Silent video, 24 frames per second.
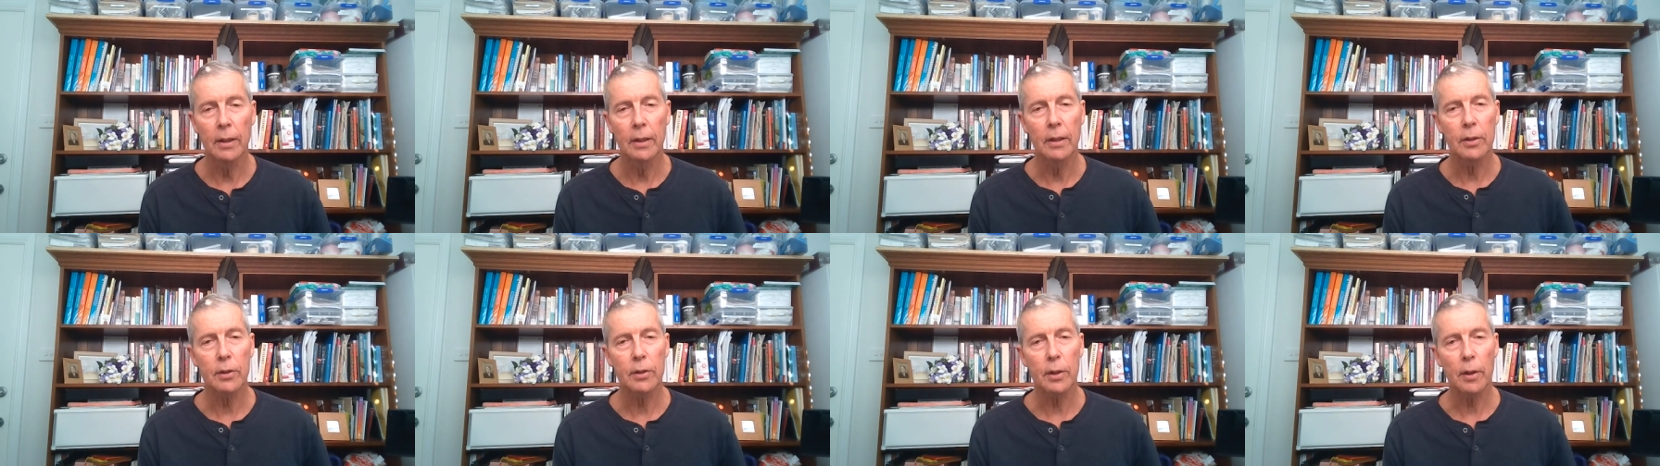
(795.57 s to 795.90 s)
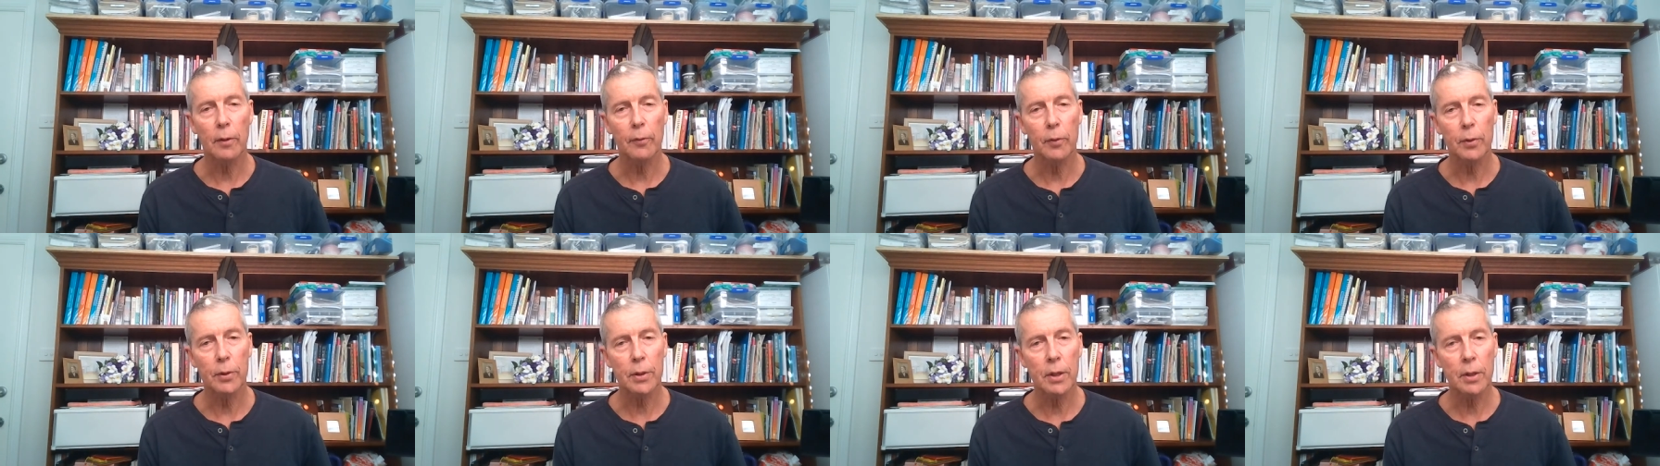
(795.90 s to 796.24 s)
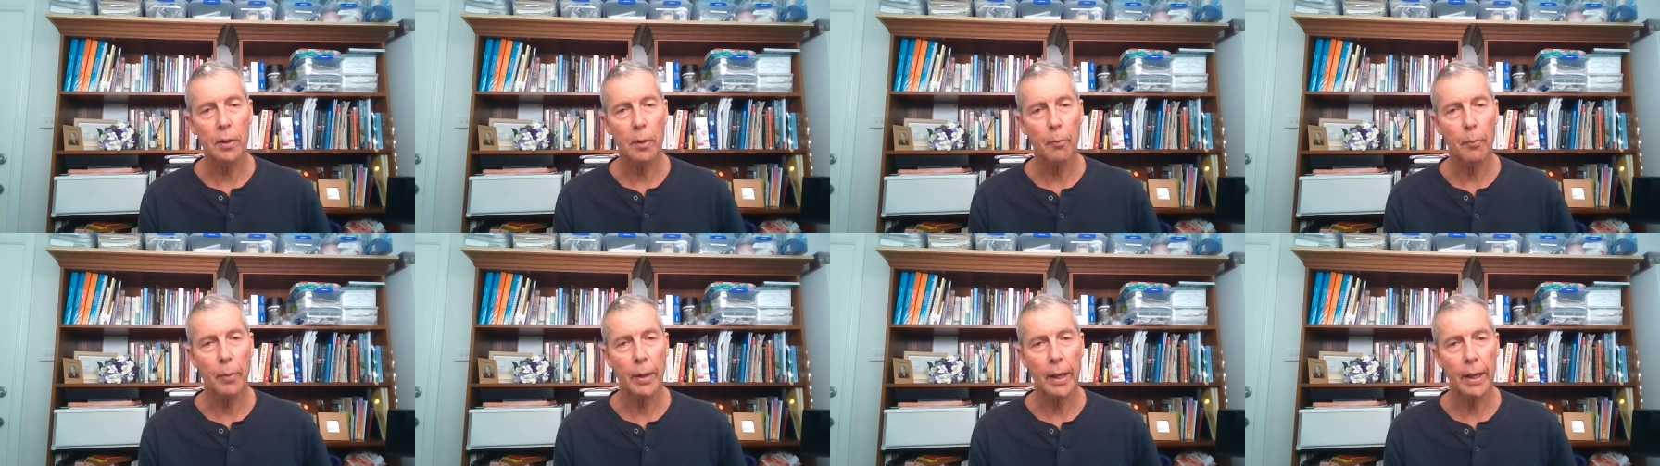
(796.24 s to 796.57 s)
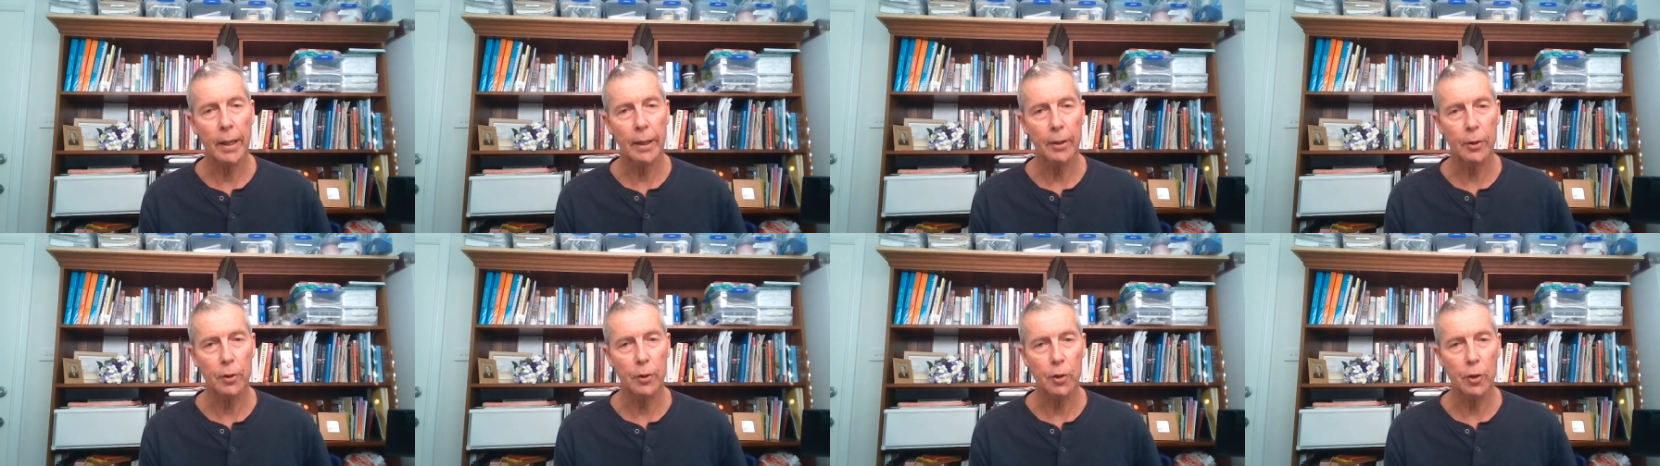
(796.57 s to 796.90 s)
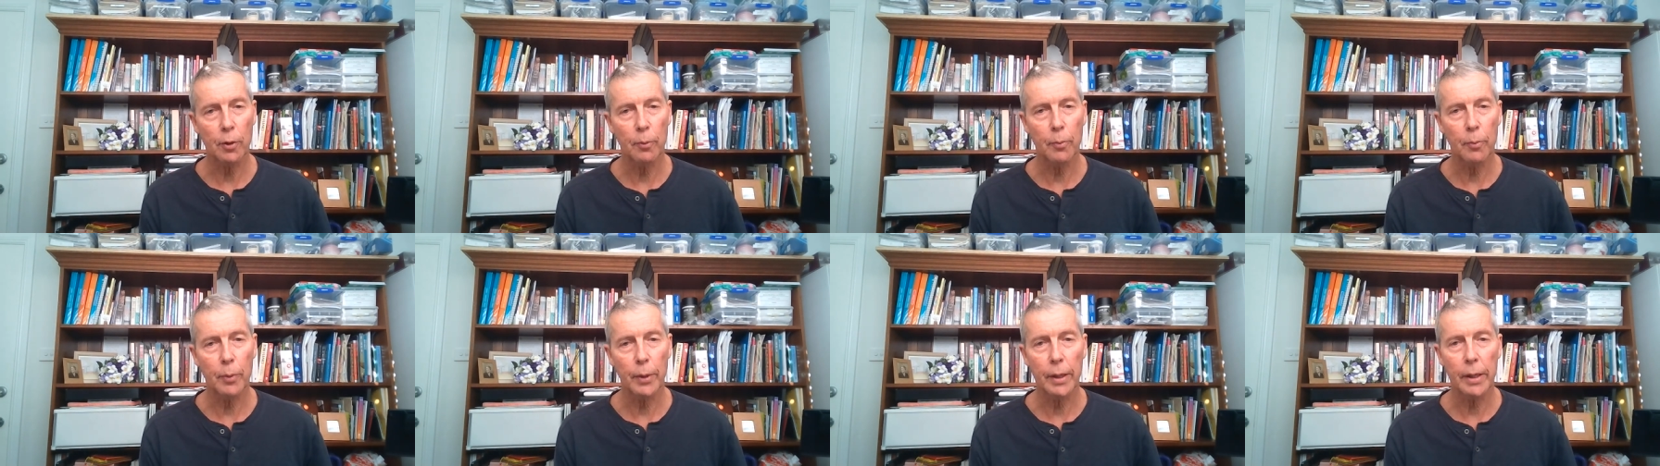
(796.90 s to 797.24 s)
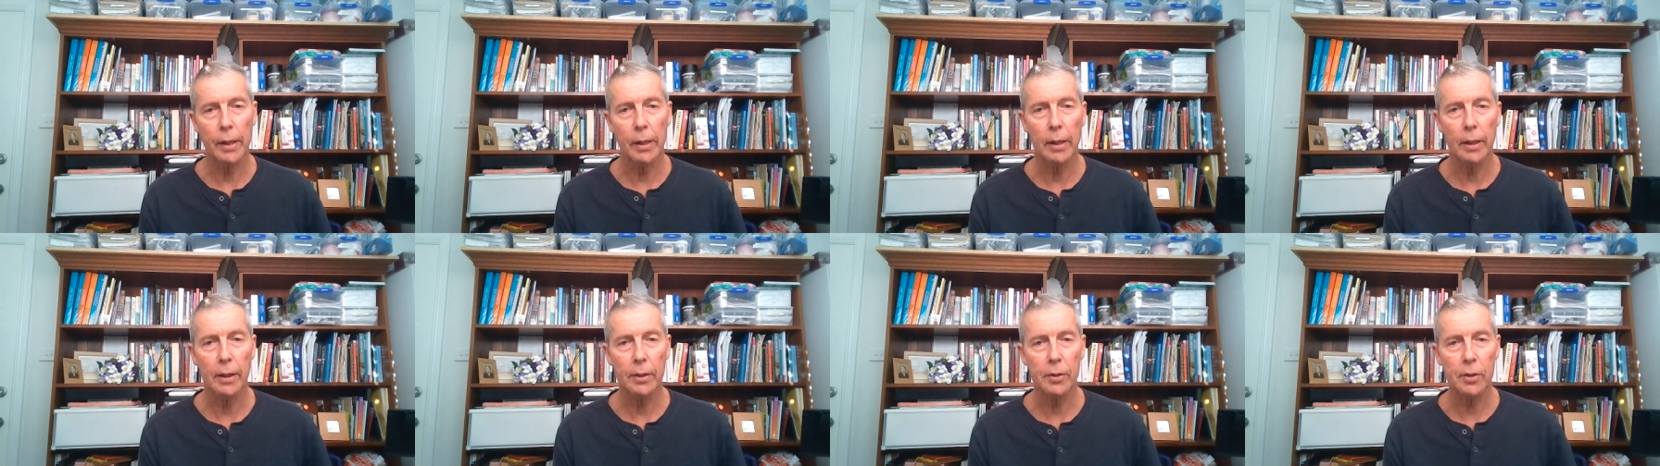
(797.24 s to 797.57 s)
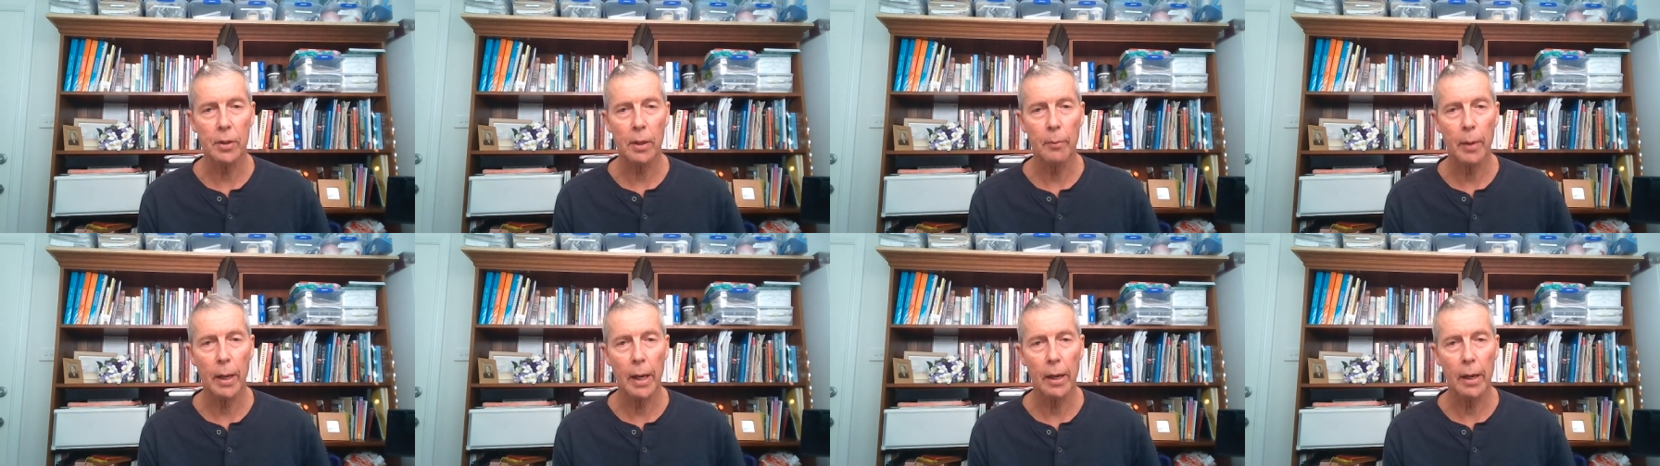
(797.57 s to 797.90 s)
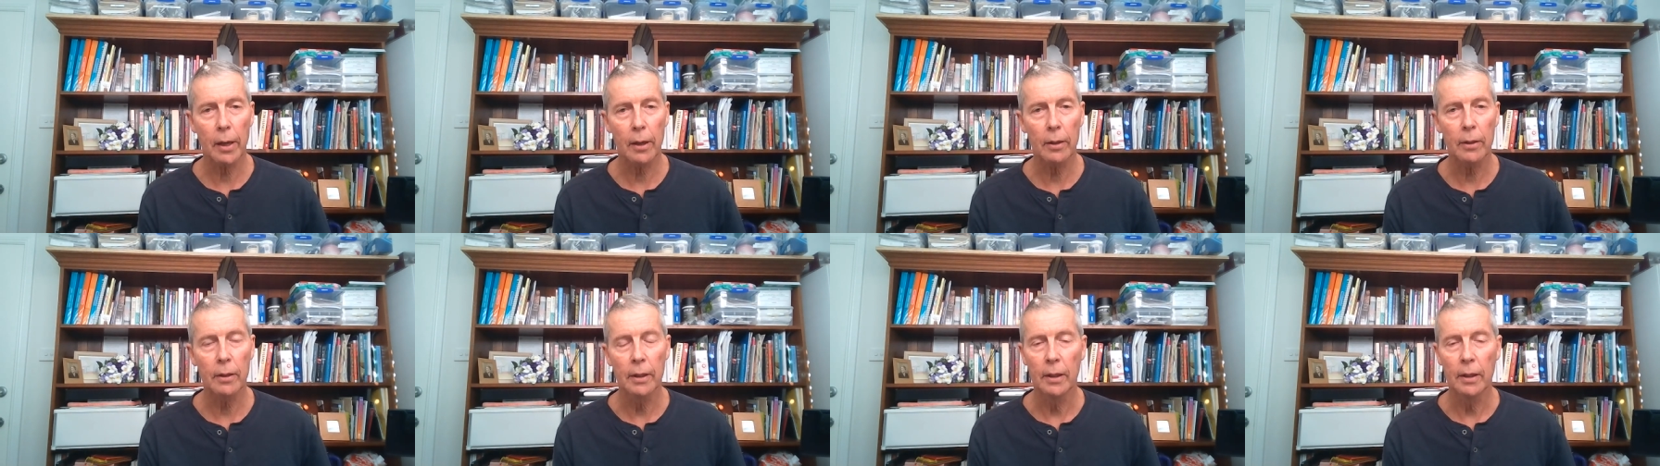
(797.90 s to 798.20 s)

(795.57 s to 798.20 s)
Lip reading: So if it's in the bed, it should be somehow